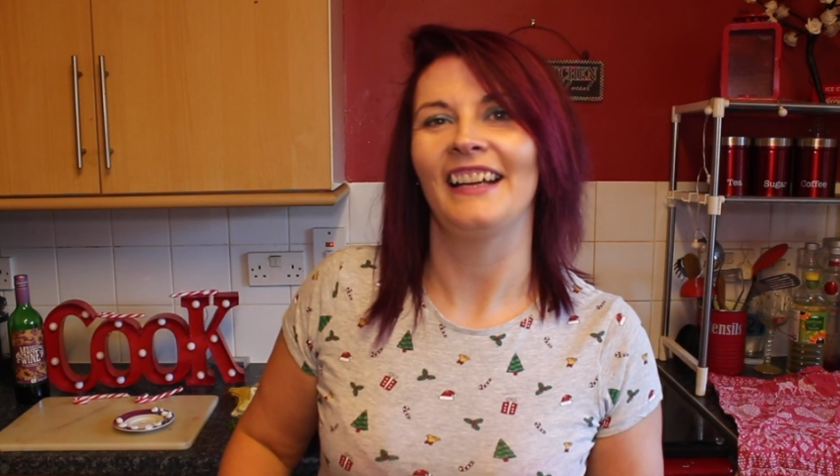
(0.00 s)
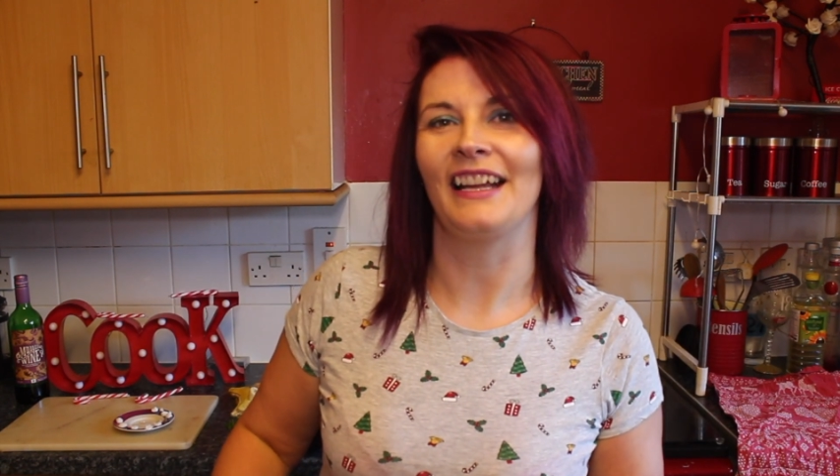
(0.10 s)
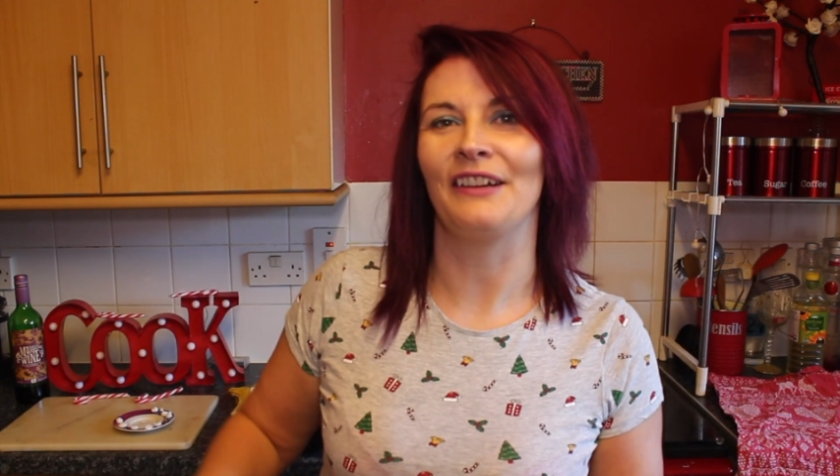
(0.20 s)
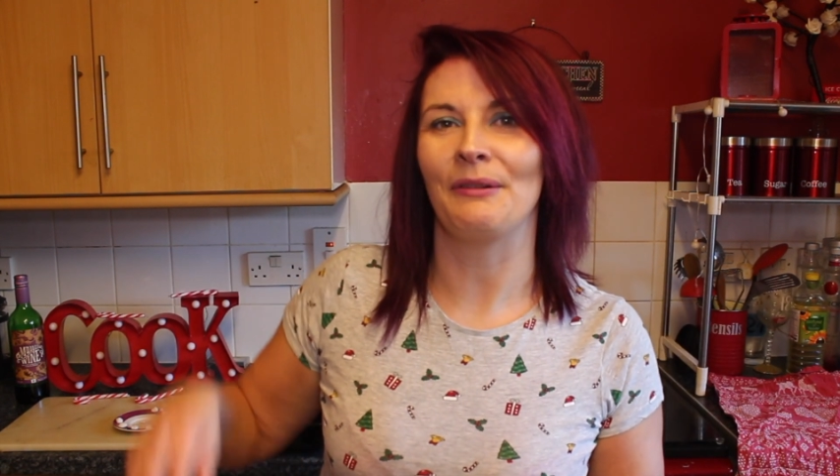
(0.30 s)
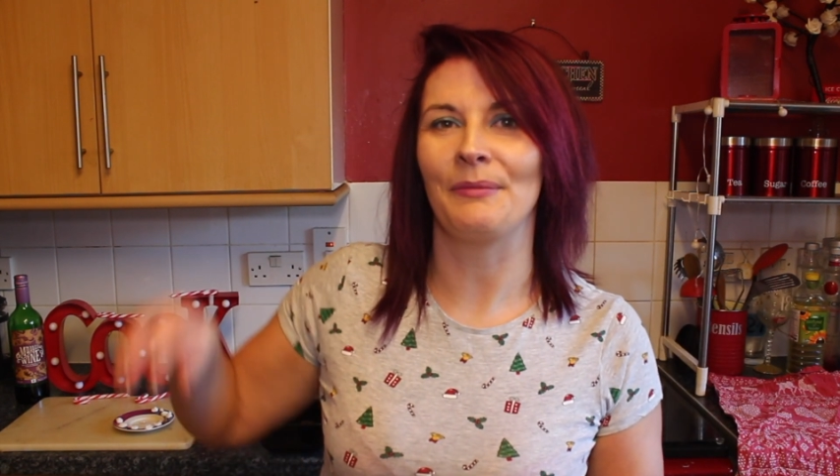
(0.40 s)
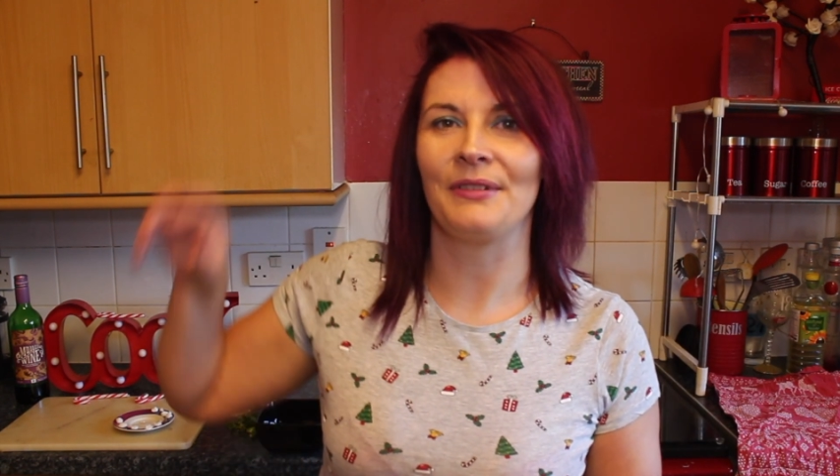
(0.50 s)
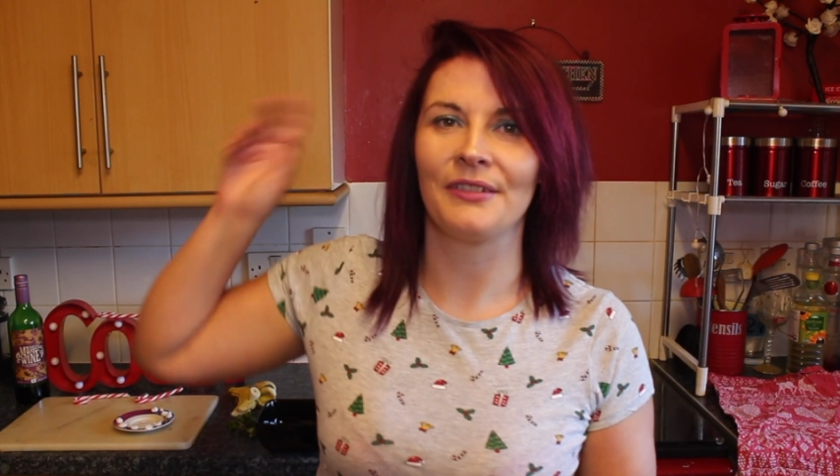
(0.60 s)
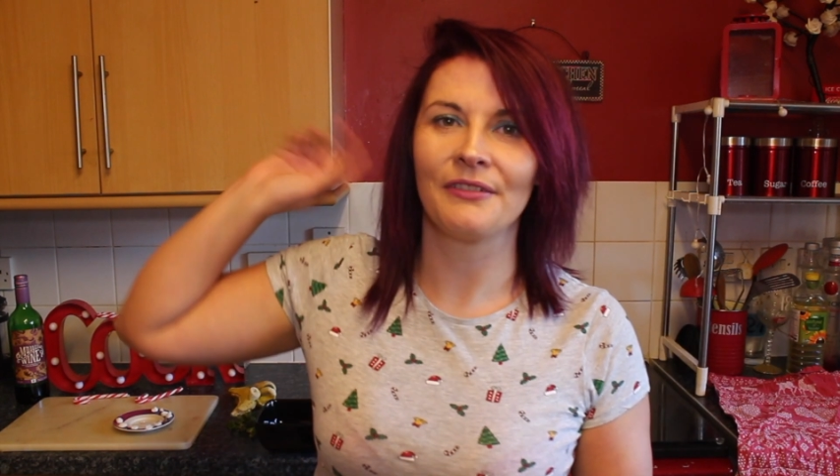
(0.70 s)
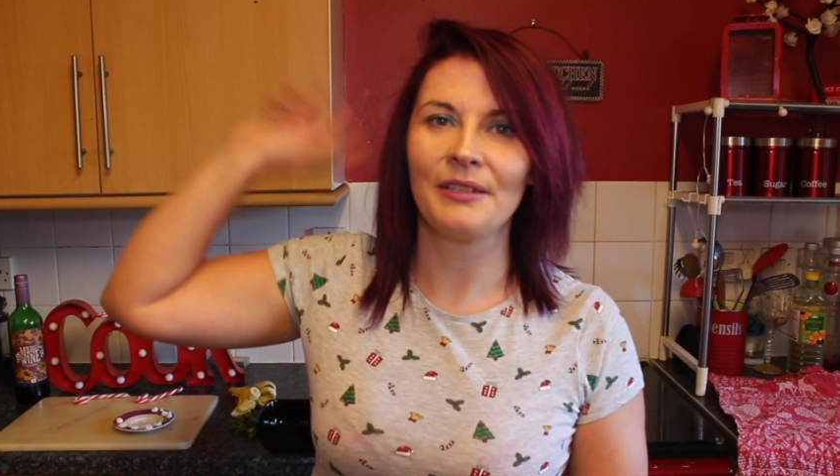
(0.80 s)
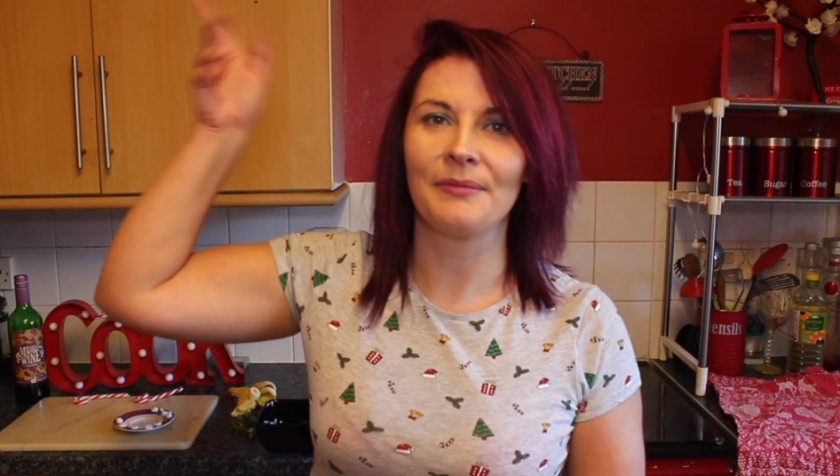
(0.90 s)
and remember to
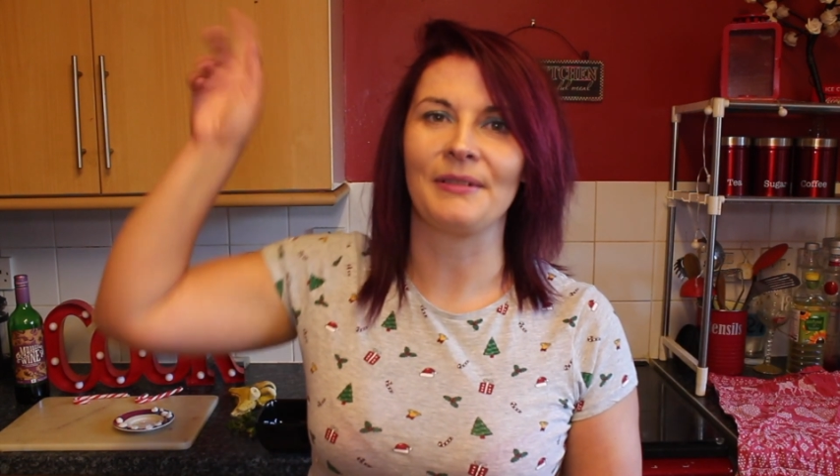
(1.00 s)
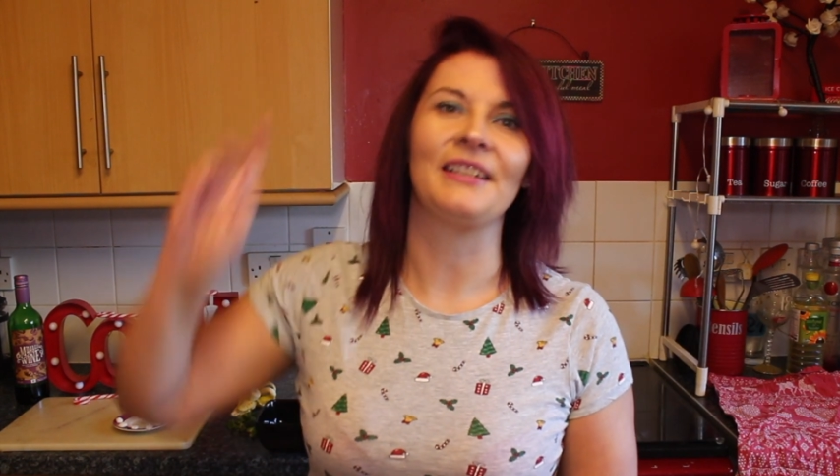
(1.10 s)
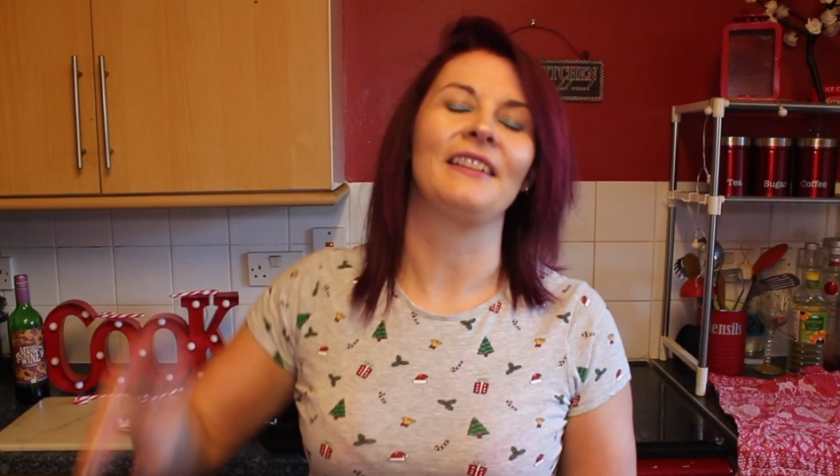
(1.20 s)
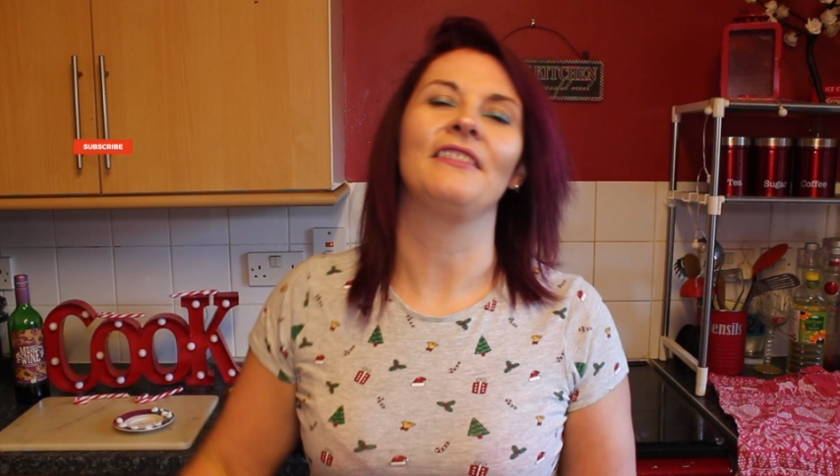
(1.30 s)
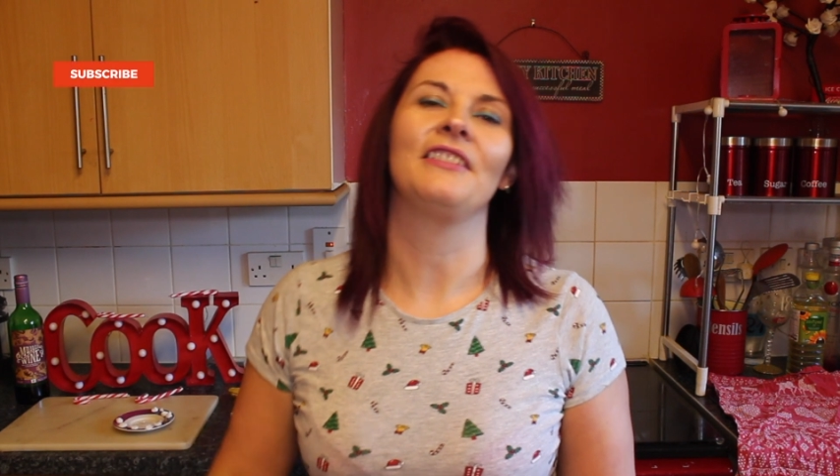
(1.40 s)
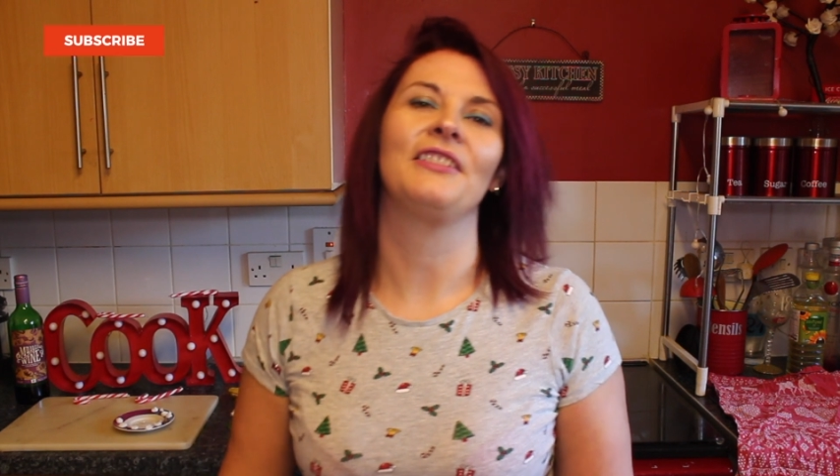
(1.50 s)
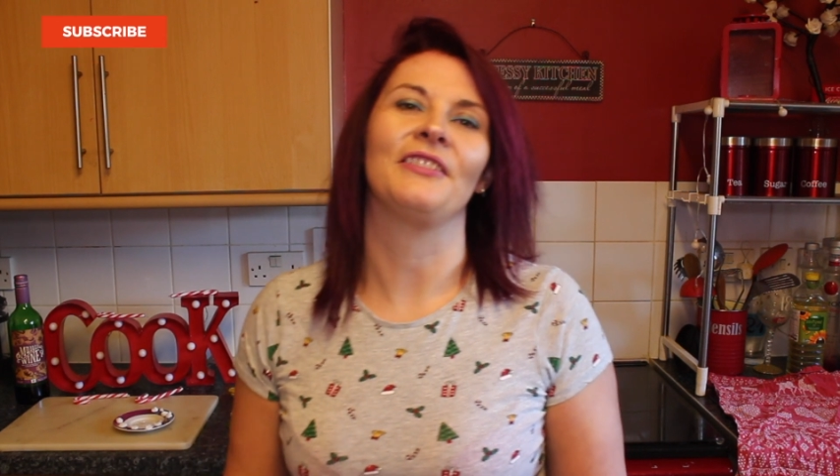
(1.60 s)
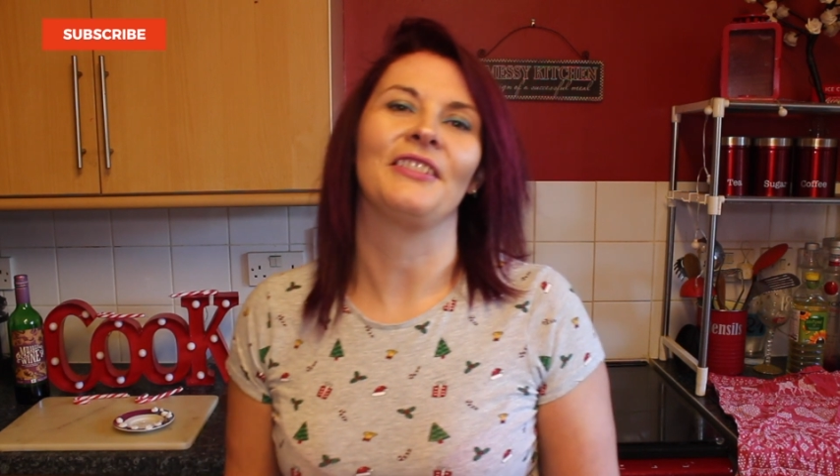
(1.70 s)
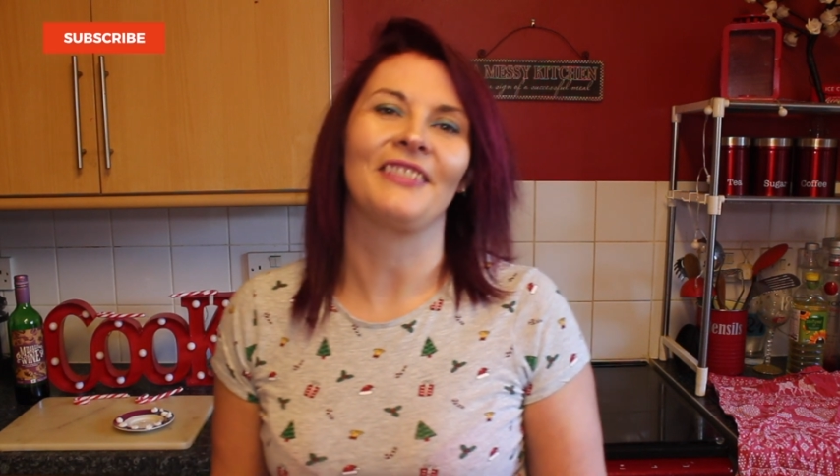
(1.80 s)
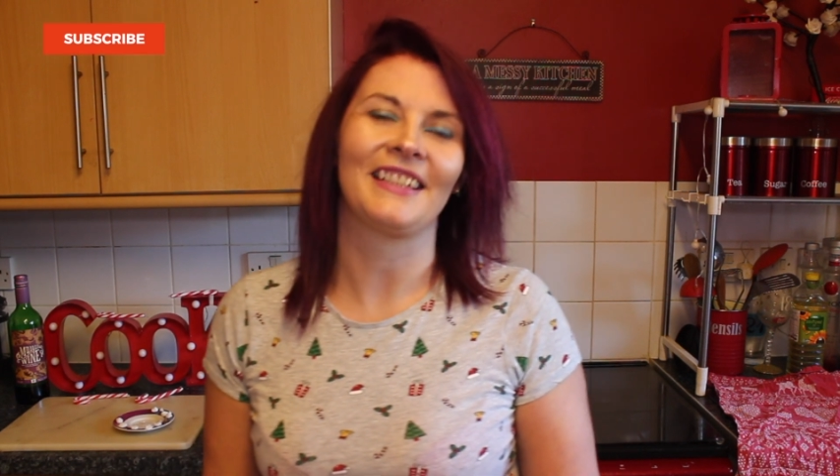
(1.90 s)
subscribe to my channel to
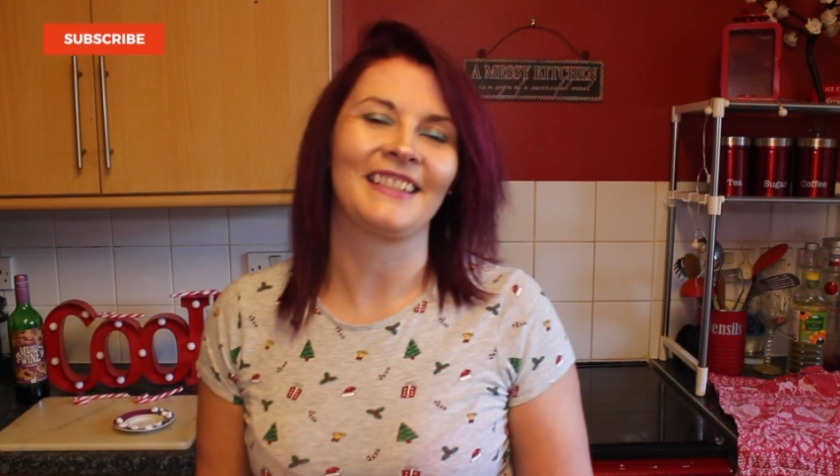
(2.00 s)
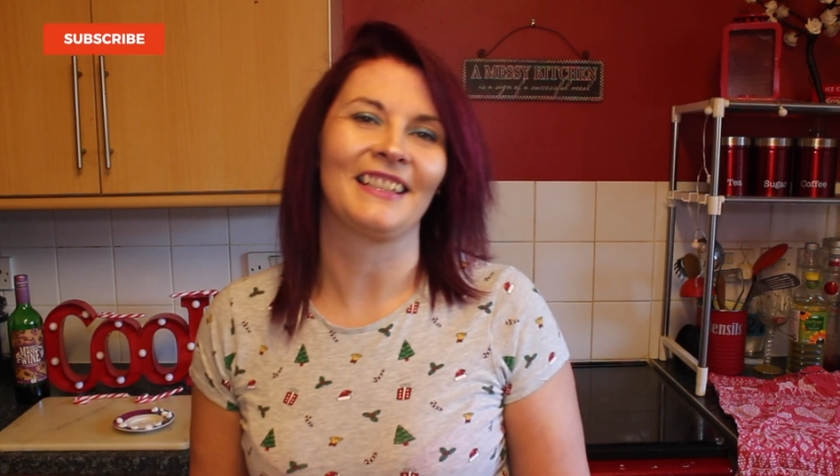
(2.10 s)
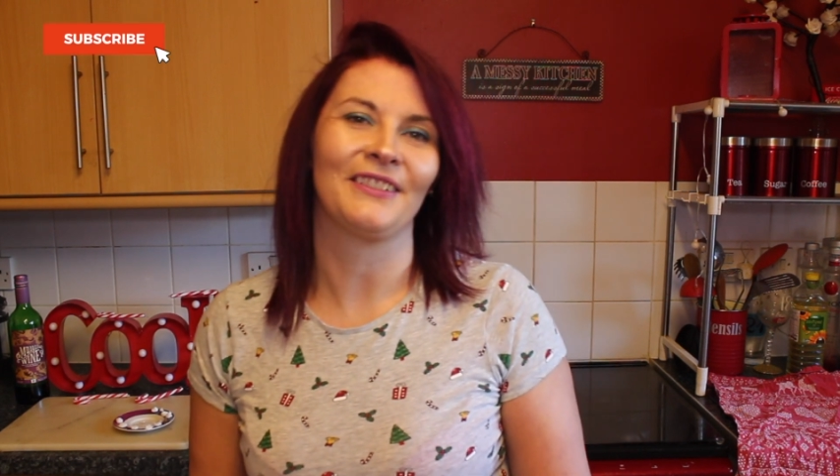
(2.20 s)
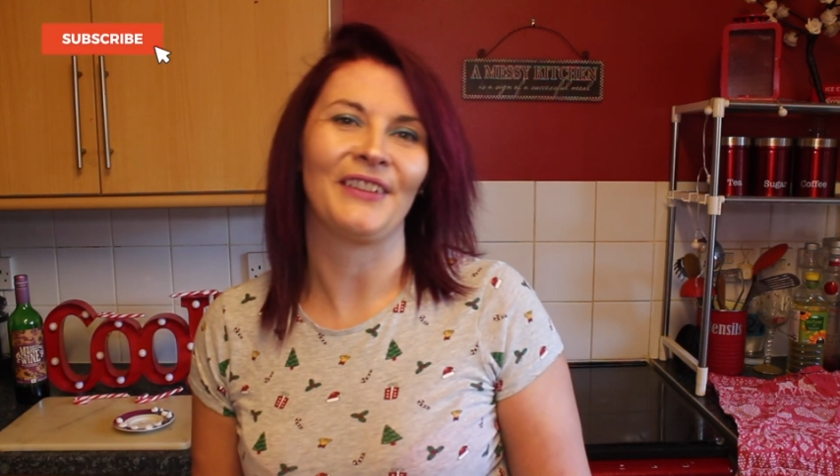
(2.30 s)
join the Razzazz